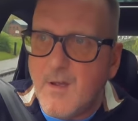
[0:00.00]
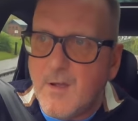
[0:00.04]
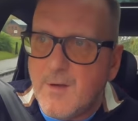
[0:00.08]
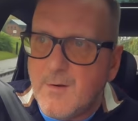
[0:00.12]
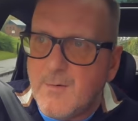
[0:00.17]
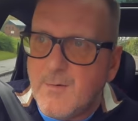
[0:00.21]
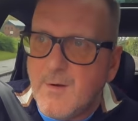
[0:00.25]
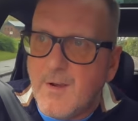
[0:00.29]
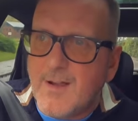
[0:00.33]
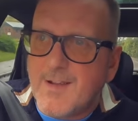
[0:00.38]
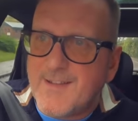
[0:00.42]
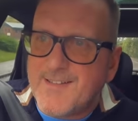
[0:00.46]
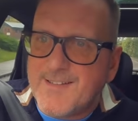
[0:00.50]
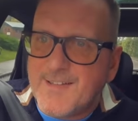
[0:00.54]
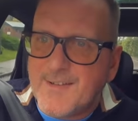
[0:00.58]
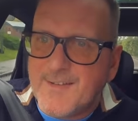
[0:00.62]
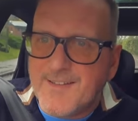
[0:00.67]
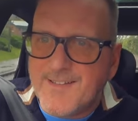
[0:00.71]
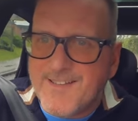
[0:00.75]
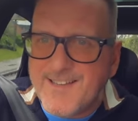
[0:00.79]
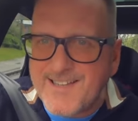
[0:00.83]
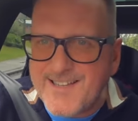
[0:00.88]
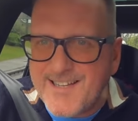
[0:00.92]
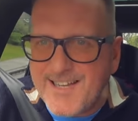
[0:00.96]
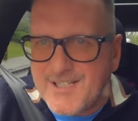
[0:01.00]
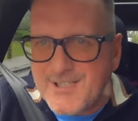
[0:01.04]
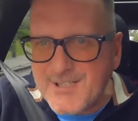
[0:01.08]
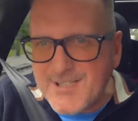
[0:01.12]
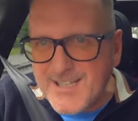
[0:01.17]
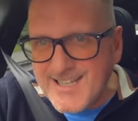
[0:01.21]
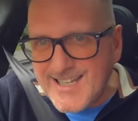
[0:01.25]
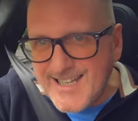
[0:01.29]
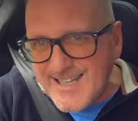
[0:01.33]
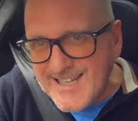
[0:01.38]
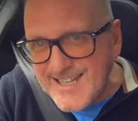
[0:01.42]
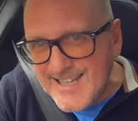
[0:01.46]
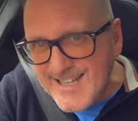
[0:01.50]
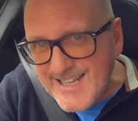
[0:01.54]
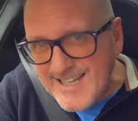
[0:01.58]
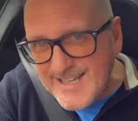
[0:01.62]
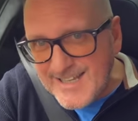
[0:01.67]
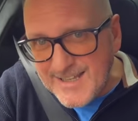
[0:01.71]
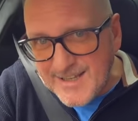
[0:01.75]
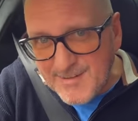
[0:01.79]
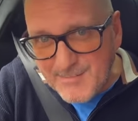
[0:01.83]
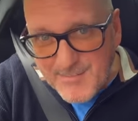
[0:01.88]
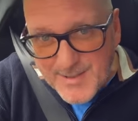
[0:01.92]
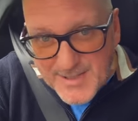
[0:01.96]
Right, so this is actually
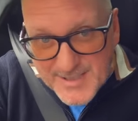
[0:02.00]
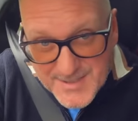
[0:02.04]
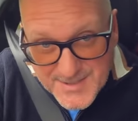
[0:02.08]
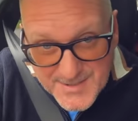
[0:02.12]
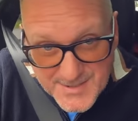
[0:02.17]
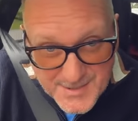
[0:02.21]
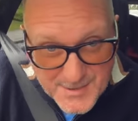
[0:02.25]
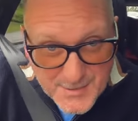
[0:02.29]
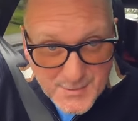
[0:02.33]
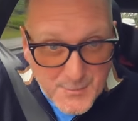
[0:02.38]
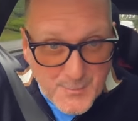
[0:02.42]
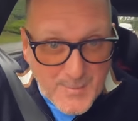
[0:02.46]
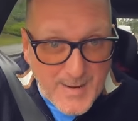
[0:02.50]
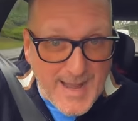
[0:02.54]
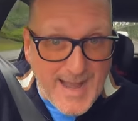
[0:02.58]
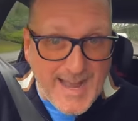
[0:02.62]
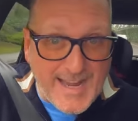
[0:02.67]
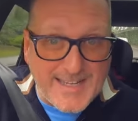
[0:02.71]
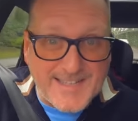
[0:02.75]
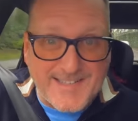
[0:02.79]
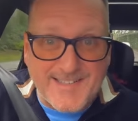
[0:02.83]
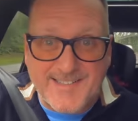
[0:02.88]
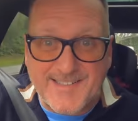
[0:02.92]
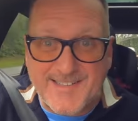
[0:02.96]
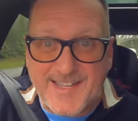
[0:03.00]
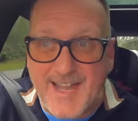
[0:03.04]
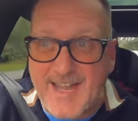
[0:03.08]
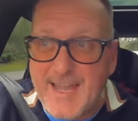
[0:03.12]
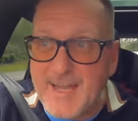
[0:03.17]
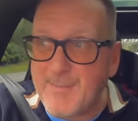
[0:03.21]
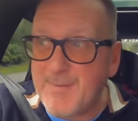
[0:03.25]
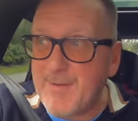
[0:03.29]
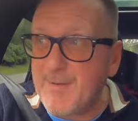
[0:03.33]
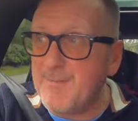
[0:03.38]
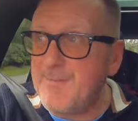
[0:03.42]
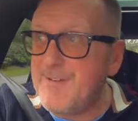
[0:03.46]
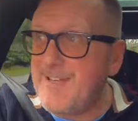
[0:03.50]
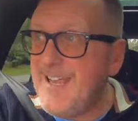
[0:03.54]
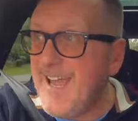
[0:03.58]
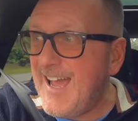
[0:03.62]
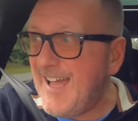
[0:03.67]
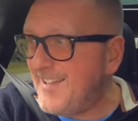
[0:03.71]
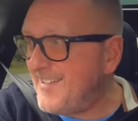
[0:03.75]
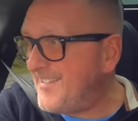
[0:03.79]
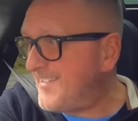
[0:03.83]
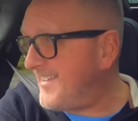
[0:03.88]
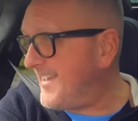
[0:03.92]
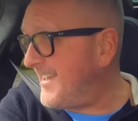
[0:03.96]
leading me to Xscape. I'm
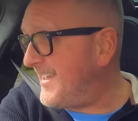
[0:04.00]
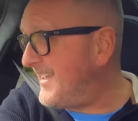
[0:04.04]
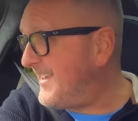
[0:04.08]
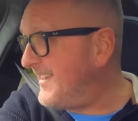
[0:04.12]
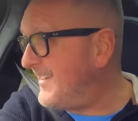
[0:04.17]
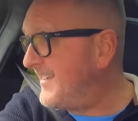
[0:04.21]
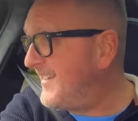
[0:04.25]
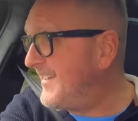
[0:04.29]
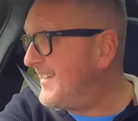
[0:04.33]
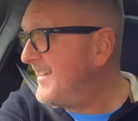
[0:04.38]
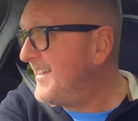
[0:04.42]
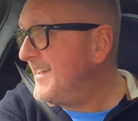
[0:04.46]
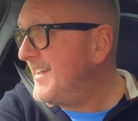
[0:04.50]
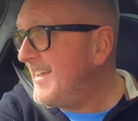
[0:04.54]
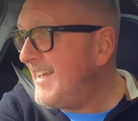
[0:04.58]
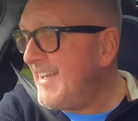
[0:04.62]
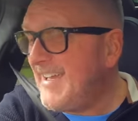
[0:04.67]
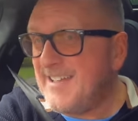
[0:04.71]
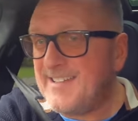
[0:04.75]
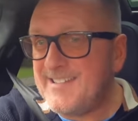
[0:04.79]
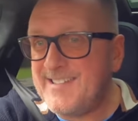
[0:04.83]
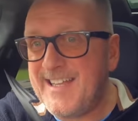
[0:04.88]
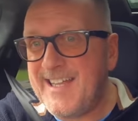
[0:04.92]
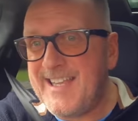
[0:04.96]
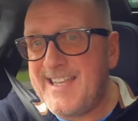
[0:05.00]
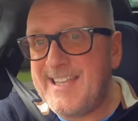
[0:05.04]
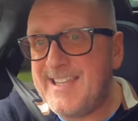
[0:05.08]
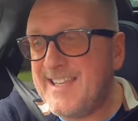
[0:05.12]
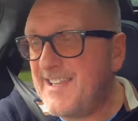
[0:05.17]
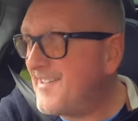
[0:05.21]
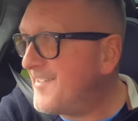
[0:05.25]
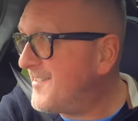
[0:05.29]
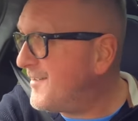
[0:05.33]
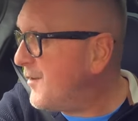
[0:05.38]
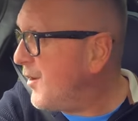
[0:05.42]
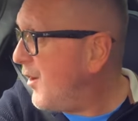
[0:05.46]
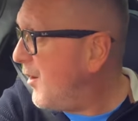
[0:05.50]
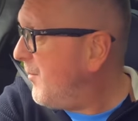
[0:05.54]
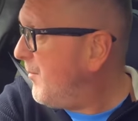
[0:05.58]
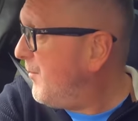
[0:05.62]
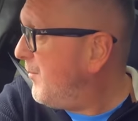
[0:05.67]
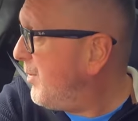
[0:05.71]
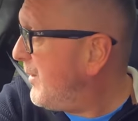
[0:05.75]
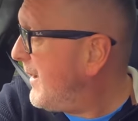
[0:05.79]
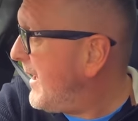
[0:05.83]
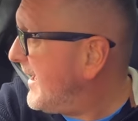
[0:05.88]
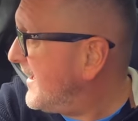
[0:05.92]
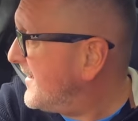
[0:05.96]
guessing it's in this
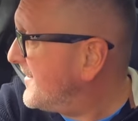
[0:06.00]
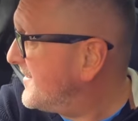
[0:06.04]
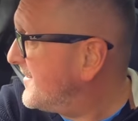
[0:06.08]
complex